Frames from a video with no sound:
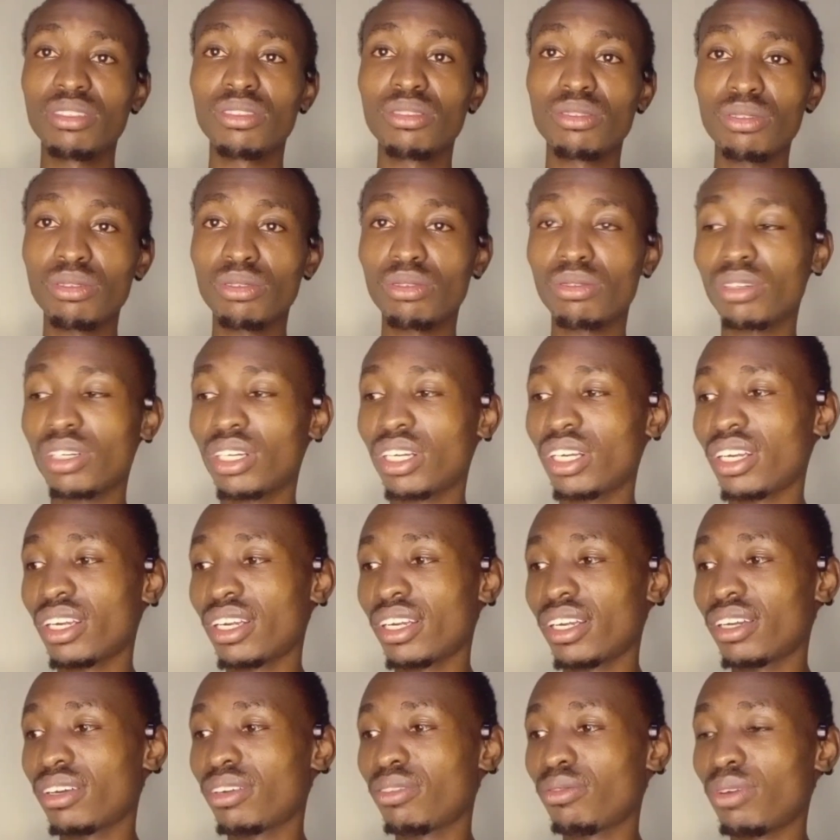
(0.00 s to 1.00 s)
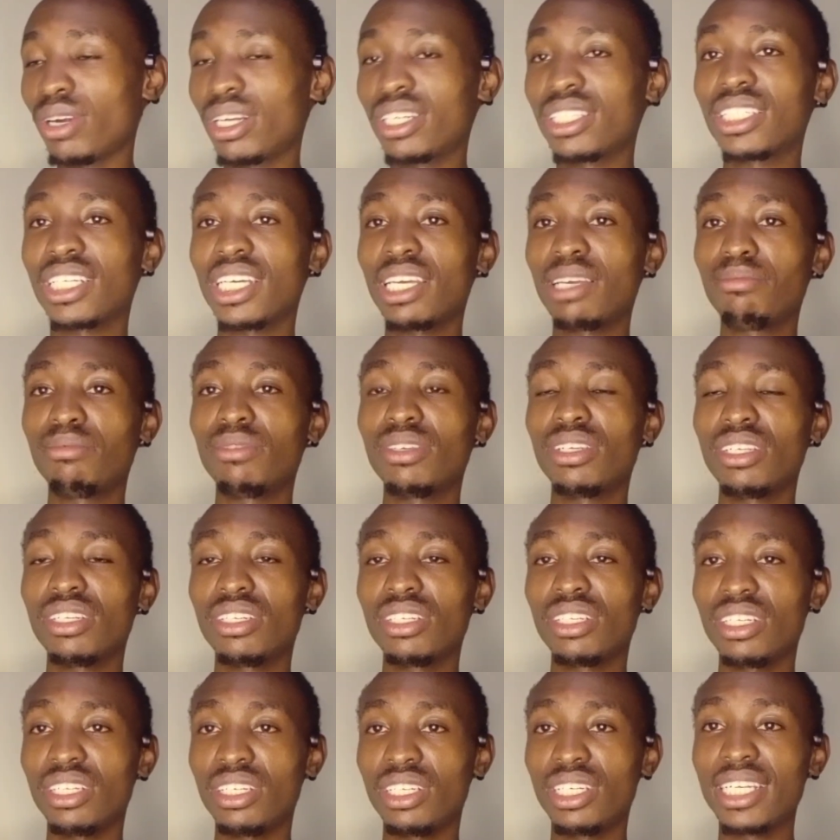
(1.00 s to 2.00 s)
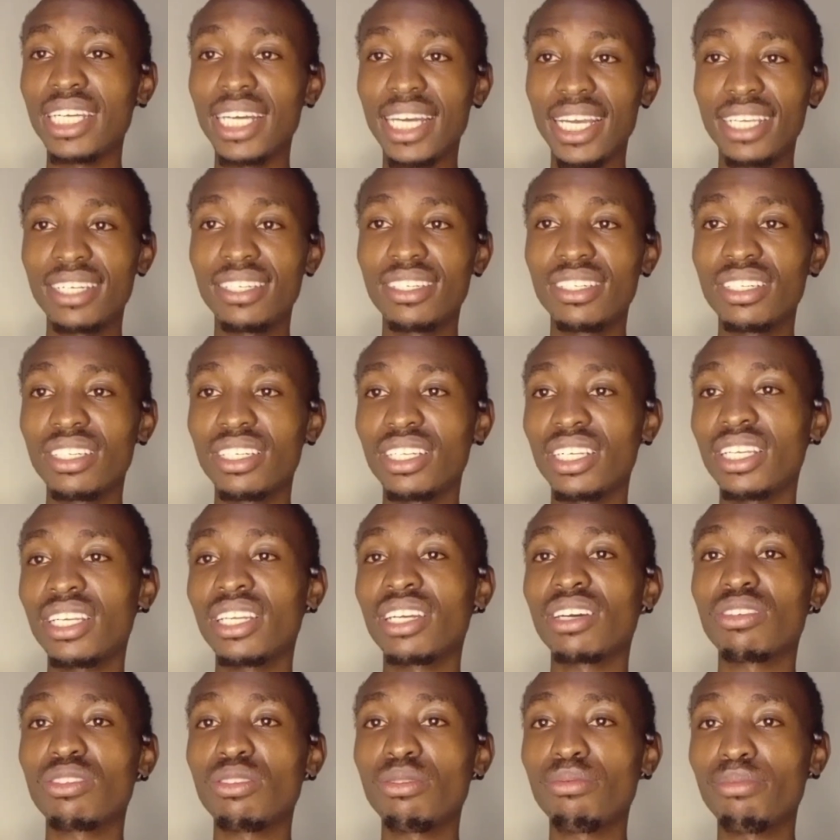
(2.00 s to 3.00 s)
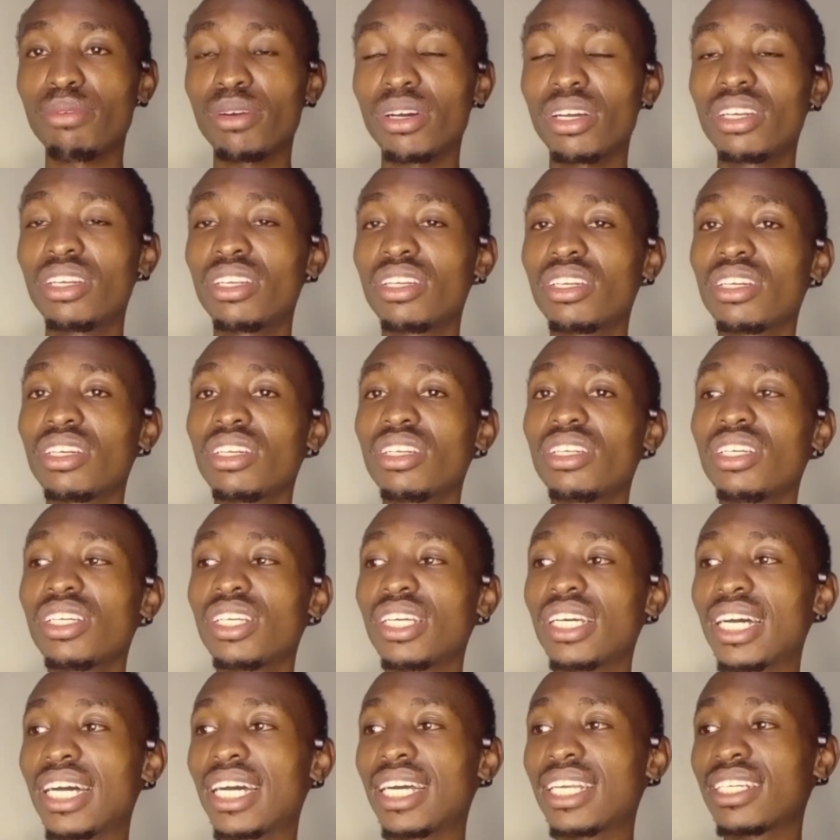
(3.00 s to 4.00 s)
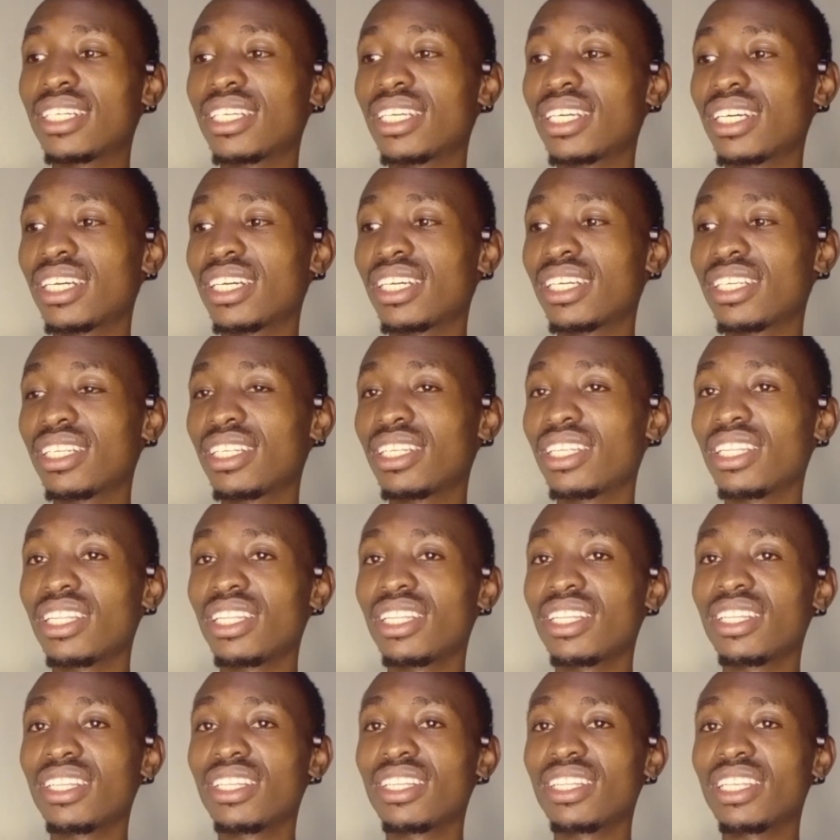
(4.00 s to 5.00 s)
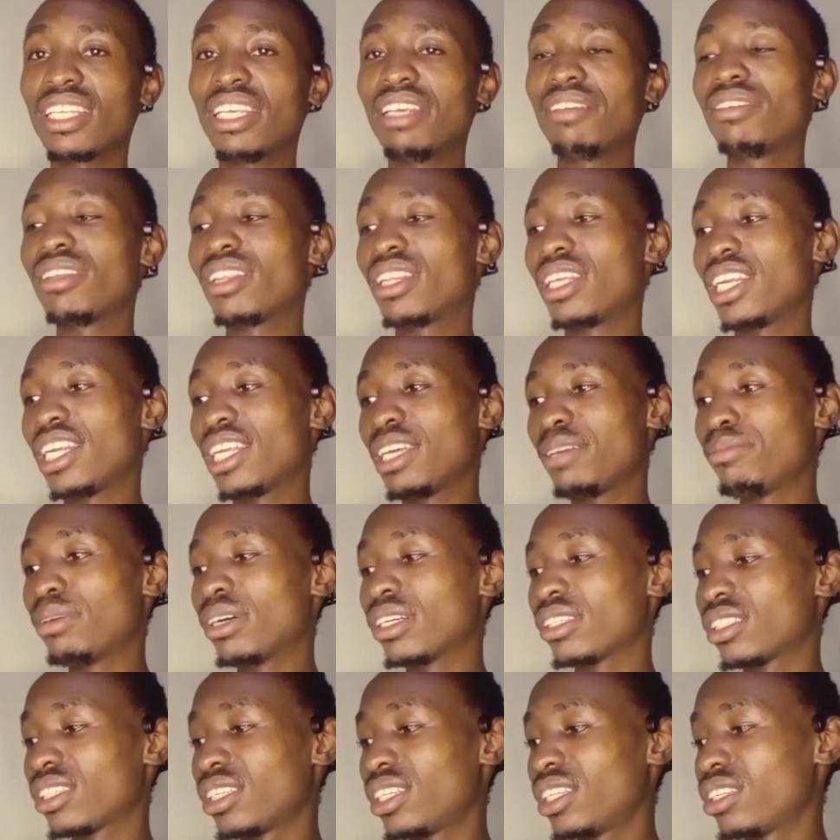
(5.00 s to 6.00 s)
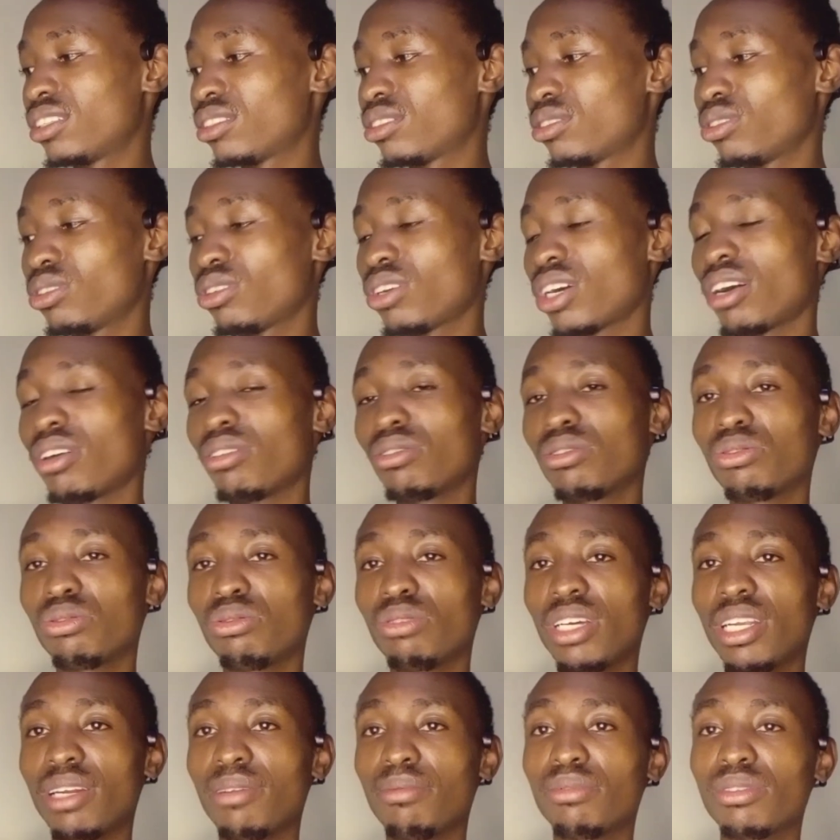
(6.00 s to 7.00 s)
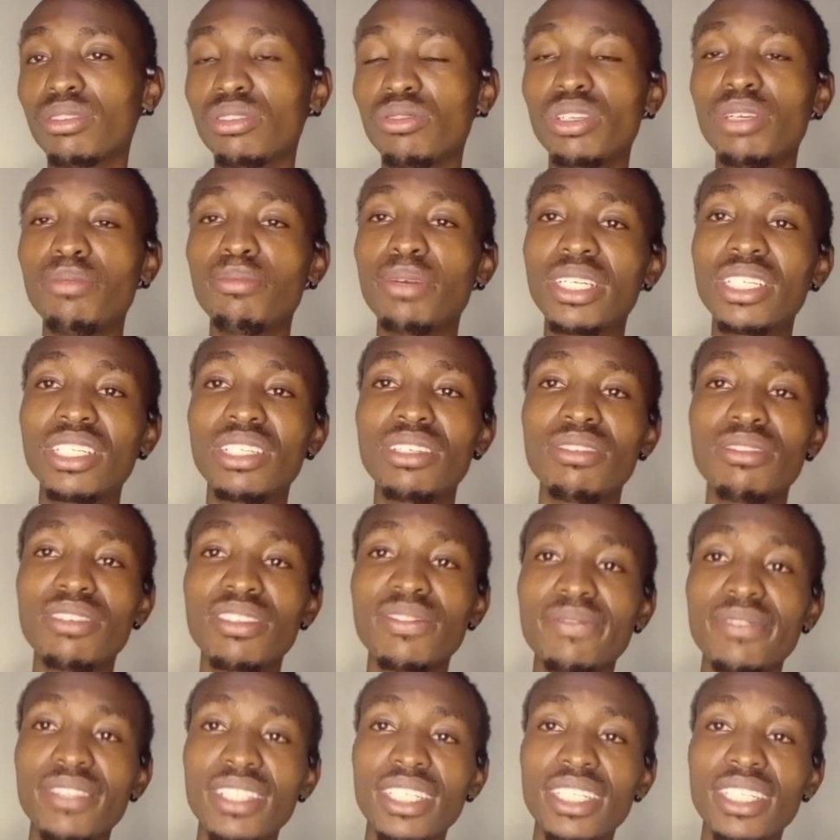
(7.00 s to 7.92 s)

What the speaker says: So one time he died in a compound, and even the neighbors didn't know how to help. So imagine